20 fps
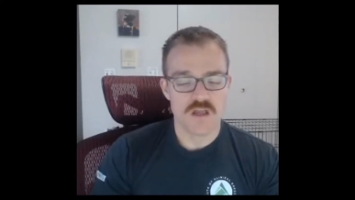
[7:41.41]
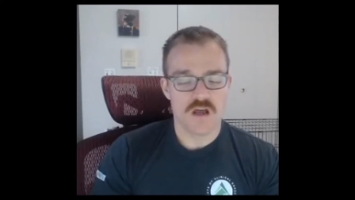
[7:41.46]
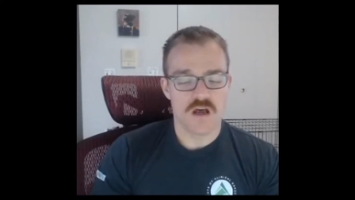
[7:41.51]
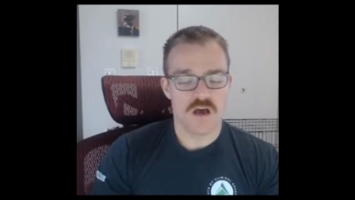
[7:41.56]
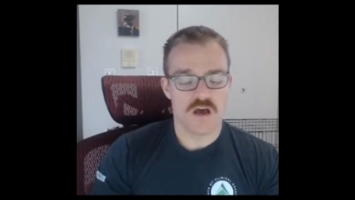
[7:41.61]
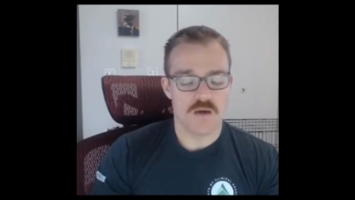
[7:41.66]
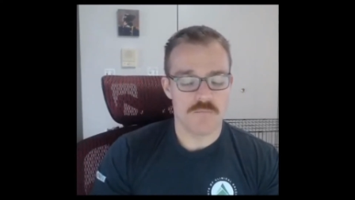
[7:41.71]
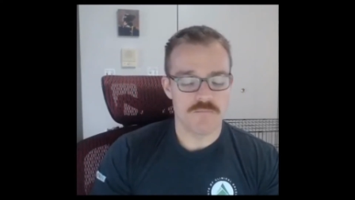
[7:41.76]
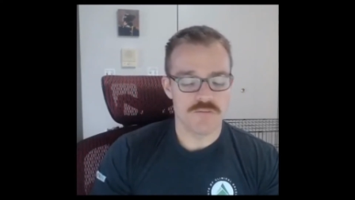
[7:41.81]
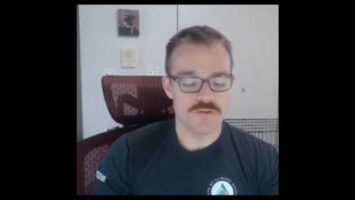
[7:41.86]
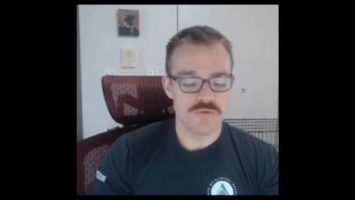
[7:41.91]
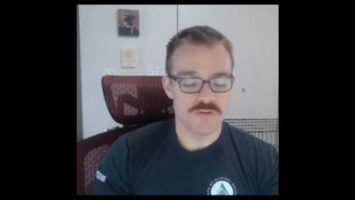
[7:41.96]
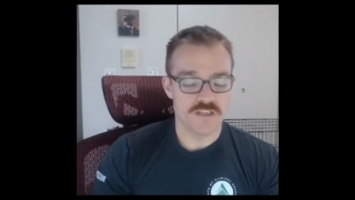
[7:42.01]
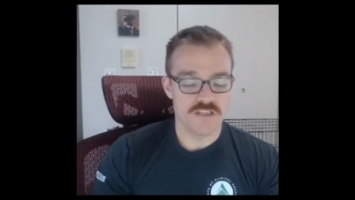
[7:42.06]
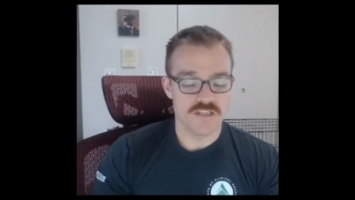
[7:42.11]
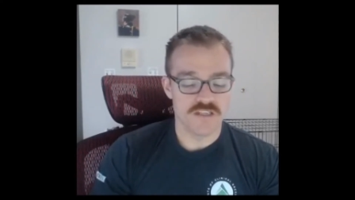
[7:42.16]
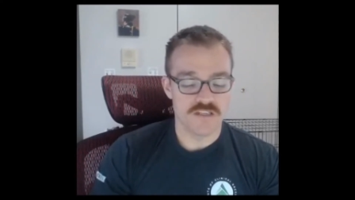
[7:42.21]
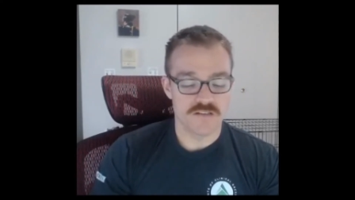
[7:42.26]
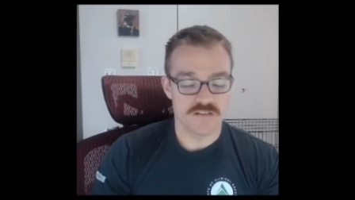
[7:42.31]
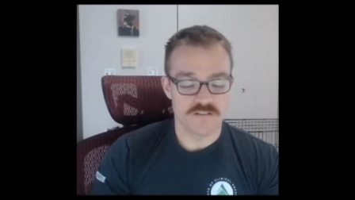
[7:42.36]
Um, you
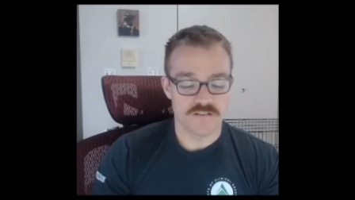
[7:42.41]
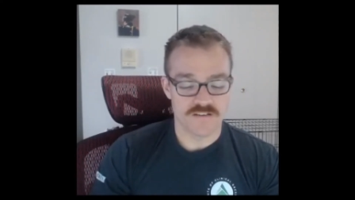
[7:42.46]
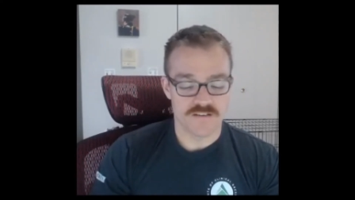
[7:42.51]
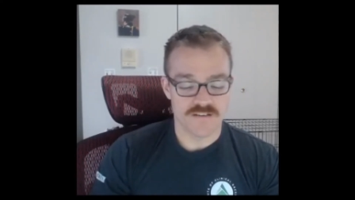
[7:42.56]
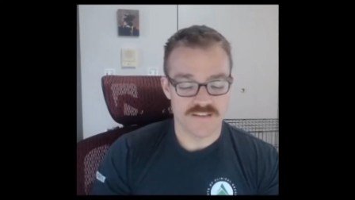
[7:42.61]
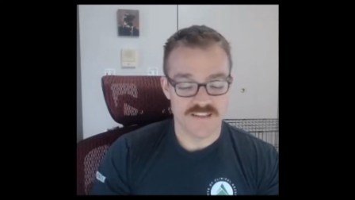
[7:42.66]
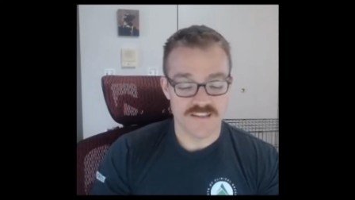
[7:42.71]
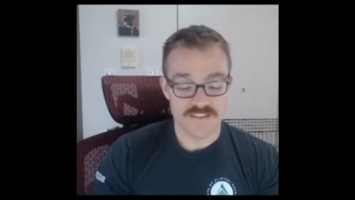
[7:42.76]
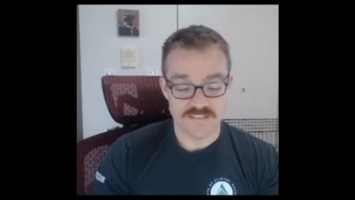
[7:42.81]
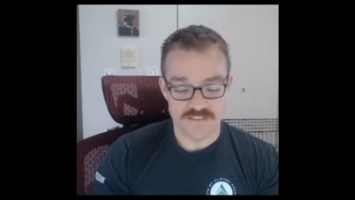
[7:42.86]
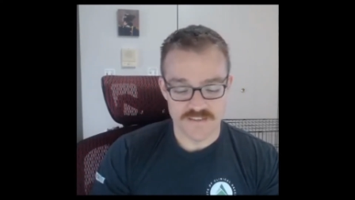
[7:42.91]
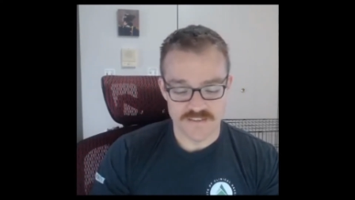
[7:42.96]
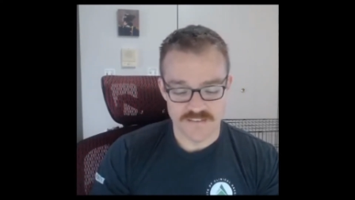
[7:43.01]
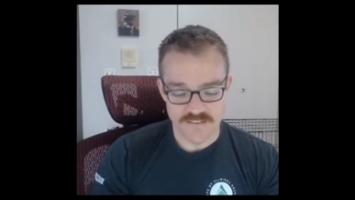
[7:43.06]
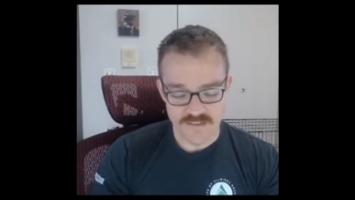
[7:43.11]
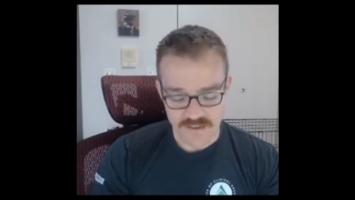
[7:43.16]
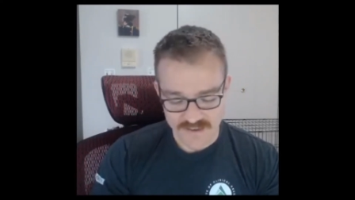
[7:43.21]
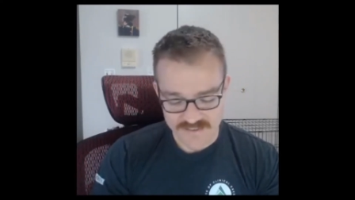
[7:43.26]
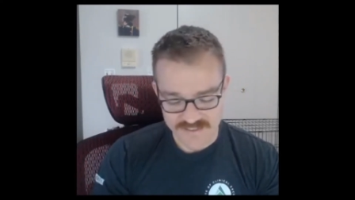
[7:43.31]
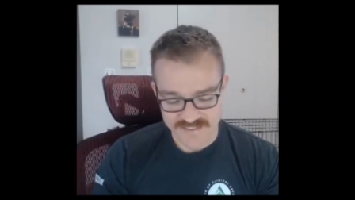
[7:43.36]
can either get
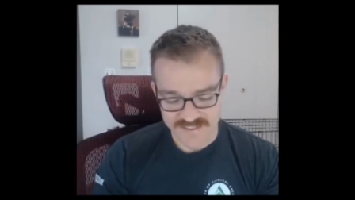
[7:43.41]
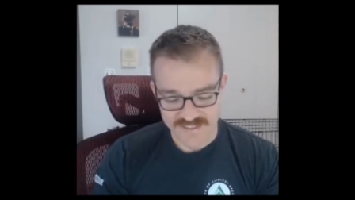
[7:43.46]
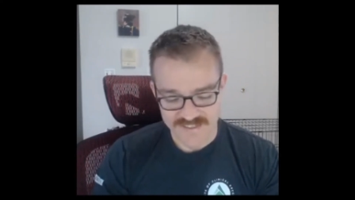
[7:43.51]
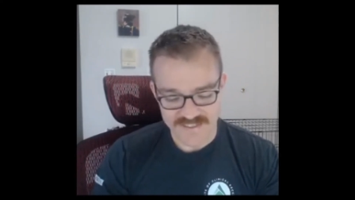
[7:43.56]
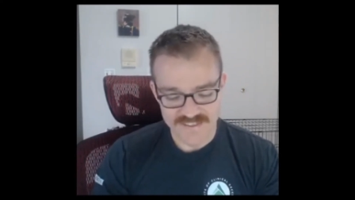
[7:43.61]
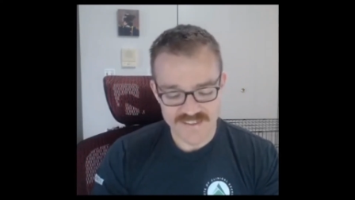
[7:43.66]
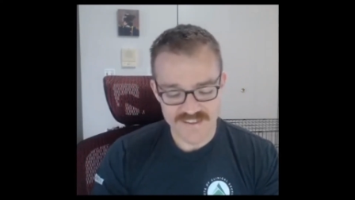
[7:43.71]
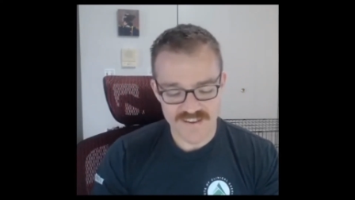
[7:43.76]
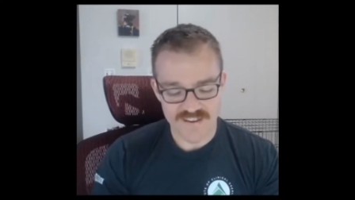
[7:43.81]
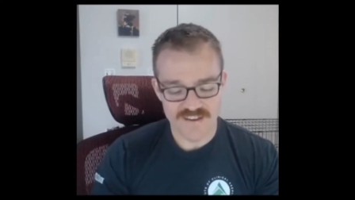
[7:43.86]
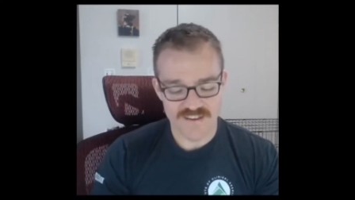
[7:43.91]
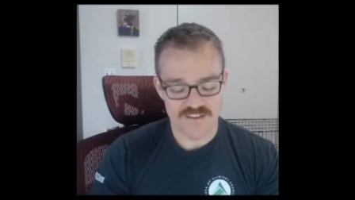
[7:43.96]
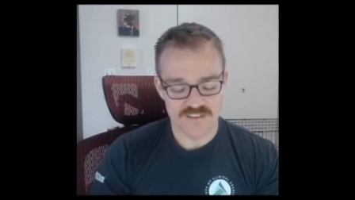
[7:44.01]
deducted uh,